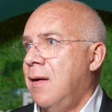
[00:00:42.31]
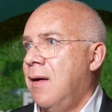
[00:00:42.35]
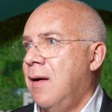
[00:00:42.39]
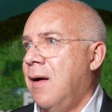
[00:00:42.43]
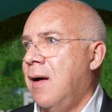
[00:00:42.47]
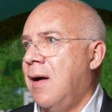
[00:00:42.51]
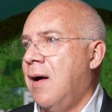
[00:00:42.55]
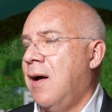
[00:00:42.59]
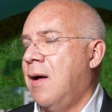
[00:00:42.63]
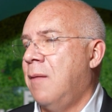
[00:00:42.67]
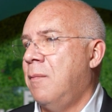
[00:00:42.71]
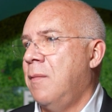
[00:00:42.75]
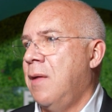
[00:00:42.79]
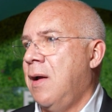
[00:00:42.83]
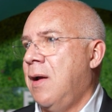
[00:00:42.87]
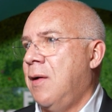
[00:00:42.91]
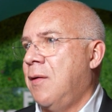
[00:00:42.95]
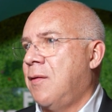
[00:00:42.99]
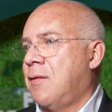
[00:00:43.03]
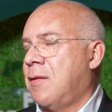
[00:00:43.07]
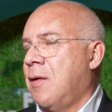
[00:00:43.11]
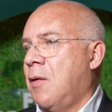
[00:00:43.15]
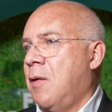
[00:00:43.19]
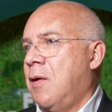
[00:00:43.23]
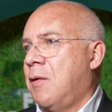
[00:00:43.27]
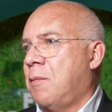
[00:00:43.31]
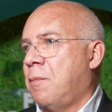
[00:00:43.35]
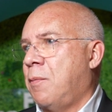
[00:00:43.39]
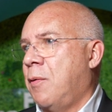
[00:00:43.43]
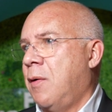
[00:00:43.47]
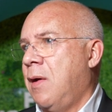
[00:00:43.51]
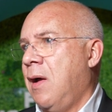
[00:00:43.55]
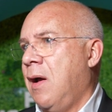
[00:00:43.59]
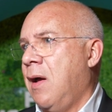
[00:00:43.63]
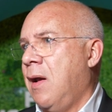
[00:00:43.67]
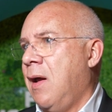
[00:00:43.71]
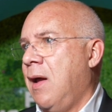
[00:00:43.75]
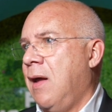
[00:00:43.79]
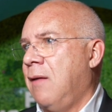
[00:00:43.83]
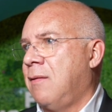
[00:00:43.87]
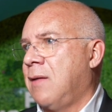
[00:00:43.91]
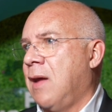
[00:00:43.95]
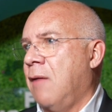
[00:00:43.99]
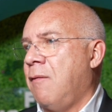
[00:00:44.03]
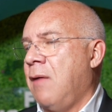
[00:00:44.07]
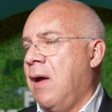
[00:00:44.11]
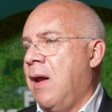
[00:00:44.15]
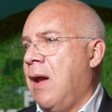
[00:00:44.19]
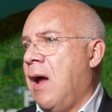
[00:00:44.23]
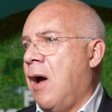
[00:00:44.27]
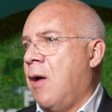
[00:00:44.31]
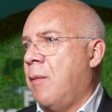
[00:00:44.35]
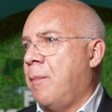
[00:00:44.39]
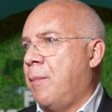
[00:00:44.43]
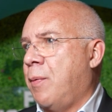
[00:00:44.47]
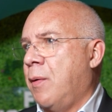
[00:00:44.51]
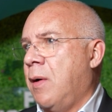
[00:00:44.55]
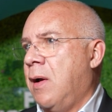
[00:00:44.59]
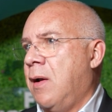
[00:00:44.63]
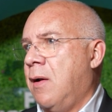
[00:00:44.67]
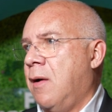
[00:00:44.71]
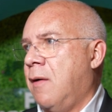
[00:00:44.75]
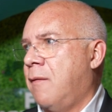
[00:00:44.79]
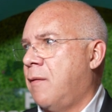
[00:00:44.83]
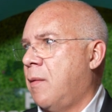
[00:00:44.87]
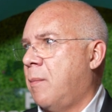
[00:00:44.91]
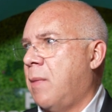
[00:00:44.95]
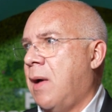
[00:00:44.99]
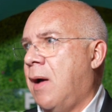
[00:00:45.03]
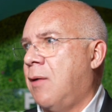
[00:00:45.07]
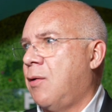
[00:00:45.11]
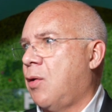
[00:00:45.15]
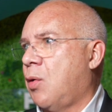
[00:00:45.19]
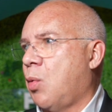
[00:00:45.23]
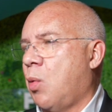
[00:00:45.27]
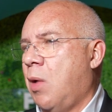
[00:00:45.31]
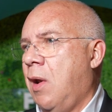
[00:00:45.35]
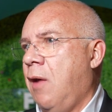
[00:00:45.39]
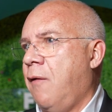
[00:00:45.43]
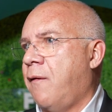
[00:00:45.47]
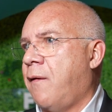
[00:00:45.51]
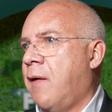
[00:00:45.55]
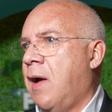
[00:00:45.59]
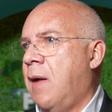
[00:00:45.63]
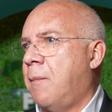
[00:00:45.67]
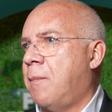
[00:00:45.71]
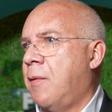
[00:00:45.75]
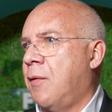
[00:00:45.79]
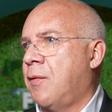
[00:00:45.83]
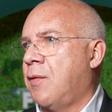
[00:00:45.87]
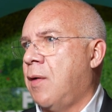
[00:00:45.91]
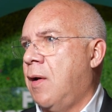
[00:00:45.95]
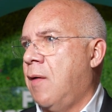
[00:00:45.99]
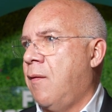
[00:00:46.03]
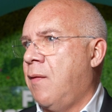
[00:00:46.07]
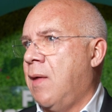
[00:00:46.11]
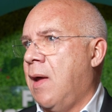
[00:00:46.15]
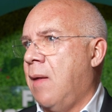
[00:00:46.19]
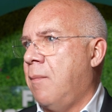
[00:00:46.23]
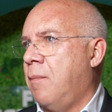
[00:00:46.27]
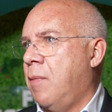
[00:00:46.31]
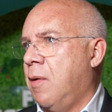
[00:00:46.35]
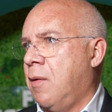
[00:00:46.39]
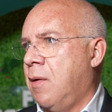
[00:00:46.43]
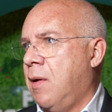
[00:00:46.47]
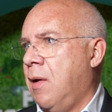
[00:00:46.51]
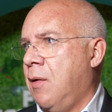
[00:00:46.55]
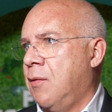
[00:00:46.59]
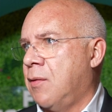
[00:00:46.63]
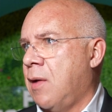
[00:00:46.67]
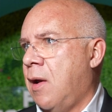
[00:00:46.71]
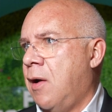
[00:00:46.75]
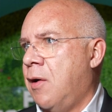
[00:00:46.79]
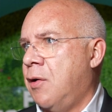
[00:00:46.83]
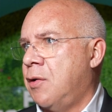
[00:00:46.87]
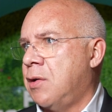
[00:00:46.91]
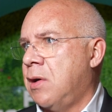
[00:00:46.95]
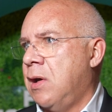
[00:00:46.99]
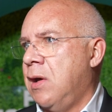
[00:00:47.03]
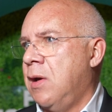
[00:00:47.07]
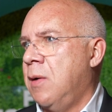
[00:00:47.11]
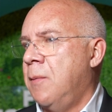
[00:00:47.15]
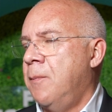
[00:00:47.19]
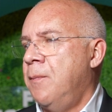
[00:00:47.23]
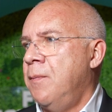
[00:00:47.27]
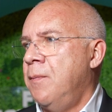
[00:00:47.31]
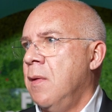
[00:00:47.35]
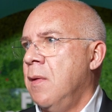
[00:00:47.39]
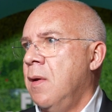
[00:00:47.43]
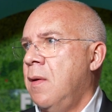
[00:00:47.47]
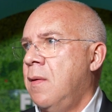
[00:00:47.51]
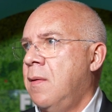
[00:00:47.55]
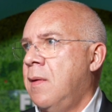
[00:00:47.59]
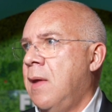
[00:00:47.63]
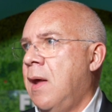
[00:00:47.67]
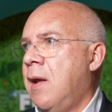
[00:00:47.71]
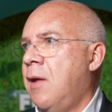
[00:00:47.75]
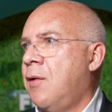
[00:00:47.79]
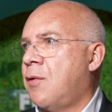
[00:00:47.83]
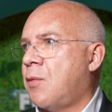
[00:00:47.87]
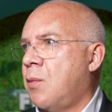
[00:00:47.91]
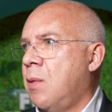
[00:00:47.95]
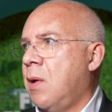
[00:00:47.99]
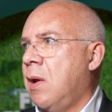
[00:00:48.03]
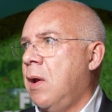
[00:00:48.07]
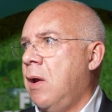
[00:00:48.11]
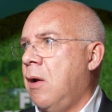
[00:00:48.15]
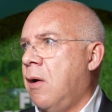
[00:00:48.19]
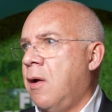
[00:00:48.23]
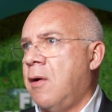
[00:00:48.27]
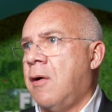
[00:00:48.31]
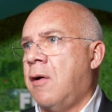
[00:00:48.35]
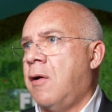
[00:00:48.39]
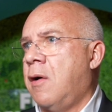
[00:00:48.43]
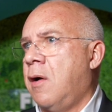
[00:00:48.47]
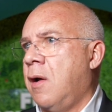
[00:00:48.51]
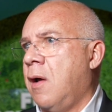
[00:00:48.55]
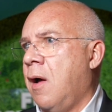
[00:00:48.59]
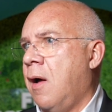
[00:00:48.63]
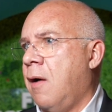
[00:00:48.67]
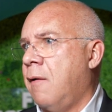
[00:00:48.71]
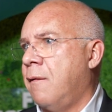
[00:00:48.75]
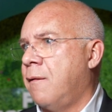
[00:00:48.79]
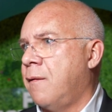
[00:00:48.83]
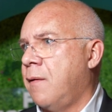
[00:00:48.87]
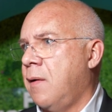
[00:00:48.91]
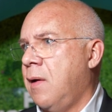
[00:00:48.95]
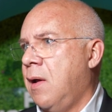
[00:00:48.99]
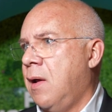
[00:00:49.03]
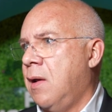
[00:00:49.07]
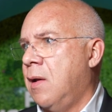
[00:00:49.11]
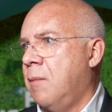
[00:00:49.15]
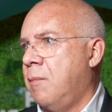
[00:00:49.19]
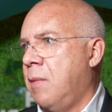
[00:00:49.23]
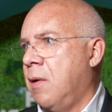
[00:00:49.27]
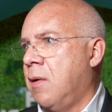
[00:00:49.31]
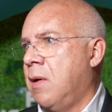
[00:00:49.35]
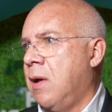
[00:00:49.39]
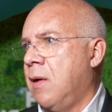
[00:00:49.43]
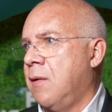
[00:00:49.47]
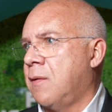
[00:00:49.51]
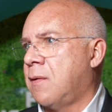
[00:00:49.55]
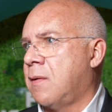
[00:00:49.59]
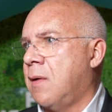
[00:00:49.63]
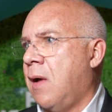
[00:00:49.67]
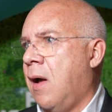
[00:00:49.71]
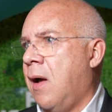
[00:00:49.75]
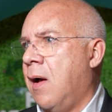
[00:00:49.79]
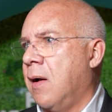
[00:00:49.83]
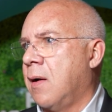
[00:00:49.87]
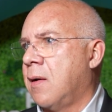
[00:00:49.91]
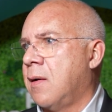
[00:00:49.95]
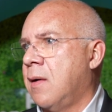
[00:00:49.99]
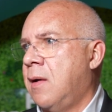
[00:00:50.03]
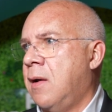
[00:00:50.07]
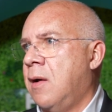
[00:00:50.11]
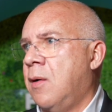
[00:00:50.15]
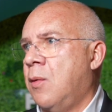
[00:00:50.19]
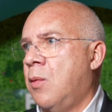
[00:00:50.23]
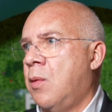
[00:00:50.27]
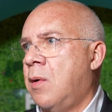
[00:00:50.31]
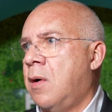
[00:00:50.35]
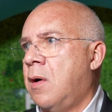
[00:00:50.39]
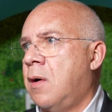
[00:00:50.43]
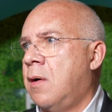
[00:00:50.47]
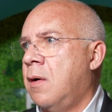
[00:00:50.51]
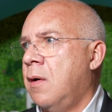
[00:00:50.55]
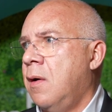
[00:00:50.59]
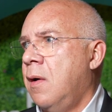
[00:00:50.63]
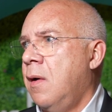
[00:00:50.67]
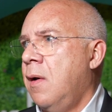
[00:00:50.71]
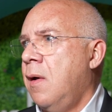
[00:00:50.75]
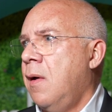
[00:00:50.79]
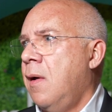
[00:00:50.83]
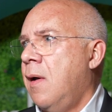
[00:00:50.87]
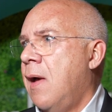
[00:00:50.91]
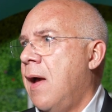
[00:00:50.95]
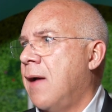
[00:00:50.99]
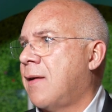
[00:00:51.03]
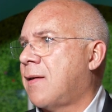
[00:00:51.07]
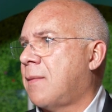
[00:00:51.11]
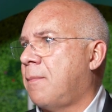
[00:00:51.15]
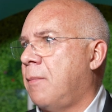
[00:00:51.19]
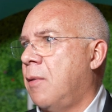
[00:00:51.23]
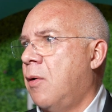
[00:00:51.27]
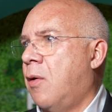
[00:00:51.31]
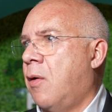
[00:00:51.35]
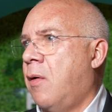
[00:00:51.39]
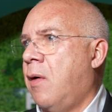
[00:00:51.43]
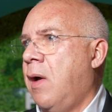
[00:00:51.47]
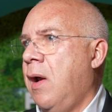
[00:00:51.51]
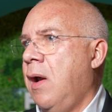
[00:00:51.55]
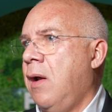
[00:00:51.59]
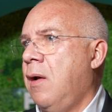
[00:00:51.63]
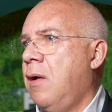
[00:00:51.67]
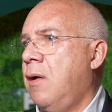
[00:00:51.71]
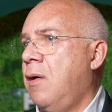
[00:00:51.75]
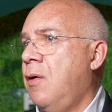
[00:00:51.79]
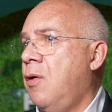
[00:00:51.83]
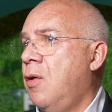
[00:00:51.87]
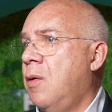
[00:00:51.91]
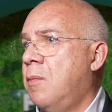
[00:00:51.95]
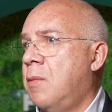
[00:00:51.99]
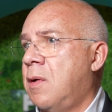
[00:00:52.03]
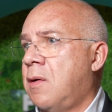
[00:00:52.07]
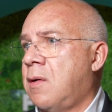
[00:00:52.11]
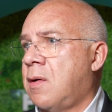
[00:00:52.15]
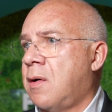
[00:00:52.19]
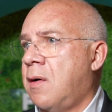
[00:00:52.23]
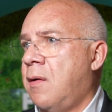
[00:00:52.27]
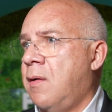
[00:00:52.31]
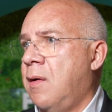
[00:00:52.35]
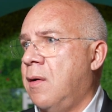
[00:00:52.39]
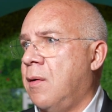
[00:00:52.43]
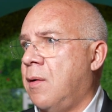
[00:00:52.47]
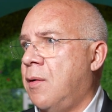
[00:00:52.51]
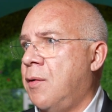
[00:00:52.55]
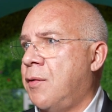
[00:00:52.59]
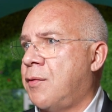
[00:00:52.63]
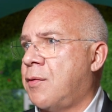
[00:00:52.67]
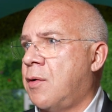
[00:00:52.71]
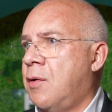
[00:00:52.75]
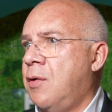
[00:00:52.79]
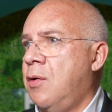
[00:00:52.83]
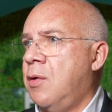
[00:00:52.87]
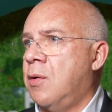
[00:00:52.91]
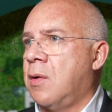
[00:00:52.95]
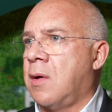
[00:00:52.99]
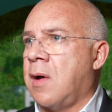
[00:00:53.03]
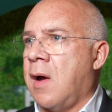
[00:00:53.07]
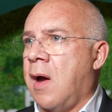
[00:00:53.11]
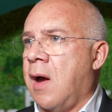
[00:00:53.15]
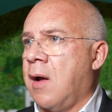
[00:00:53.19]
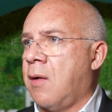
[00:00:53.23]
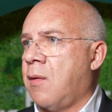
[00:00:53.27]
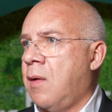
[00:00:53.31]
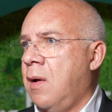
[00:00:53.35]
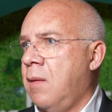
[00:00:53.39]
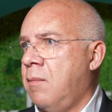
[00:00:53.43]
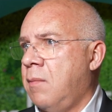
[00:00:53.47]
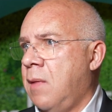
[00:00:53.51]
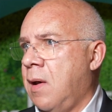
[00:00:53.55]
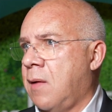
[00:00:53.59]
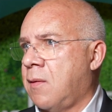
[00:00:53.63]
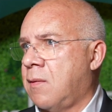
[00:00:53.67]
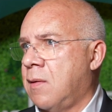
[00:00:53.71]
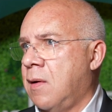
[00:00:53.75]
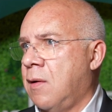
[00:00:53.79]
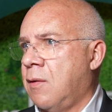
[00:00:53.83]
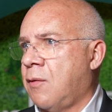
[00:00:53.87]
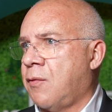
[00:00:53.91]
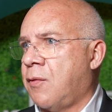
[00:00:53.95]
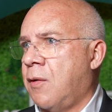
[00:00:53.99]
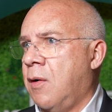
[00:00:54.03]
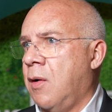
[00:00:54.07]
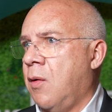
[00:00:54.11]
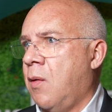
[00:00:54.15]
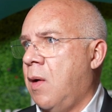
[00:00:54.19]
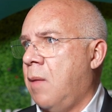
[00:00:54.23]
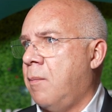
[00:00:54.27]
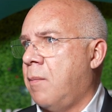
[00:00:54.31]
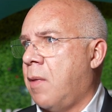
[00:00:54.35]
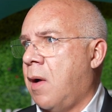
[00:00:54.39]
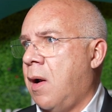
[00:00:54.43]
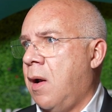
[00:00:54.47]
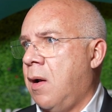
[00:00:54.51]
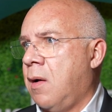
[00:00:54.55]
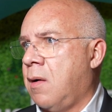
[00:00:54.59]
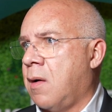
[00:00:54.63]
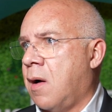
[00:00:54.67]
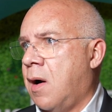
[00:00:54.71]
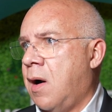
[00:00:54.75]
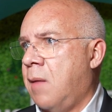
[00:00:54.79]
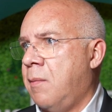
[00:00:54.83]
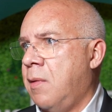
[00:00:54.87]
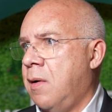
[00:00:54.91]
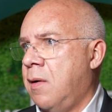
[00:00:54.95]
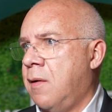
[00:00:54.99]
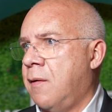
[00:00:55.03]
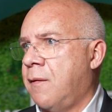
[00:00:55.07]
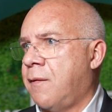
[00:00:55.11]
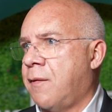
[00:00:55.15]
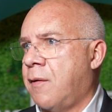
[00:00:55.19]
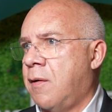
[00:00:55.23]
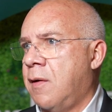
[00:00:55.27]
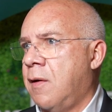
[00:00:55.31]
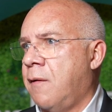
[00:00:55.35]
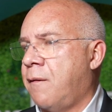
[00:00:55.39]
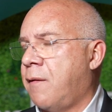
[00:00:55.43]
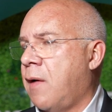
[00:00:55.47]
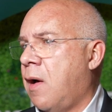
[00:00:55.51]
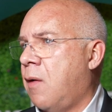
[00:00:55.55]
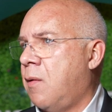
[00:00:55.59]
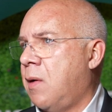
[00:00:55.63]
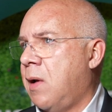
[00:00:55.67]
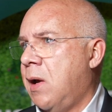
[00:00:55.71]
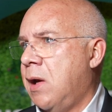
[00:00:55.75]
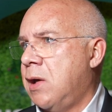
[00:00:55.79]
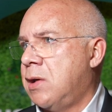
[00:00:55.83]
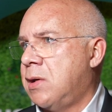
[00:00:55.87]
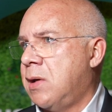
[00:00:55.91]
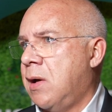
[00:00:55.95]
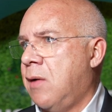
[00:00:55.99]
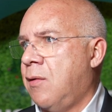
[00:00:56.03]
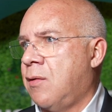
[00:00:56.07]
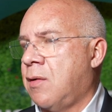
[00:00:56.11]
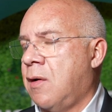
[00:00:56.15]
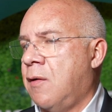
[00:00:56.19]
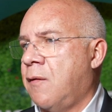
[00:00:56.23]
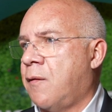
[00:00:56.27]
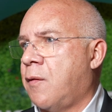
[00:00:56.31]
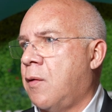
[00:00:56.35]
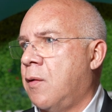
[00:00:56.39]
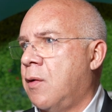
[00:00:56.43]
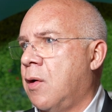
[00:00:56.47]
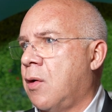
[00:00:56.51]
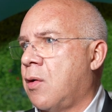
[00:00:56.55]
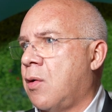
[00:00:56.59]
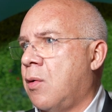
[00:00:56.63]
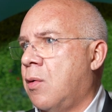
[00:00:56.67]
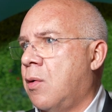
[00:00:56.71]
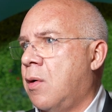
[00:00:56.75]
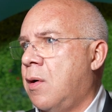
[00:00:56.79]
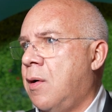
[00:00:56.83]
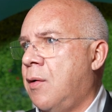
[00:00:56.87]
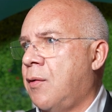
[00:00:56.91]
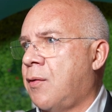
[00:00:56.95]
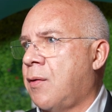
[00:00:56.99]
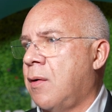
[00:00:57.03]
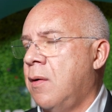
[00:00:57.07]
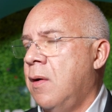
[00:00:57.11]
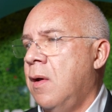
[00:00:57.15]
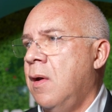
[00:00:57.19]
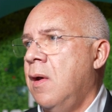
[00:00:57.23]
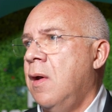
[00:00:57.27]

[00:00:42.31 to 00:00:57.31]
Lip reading: And so it's giving an output of about 25% of that building's energy that is really unheard of in the building stock. You know, we're exploring new materials or new concrete mixes for low embodied carbon for the foundations and for the cores.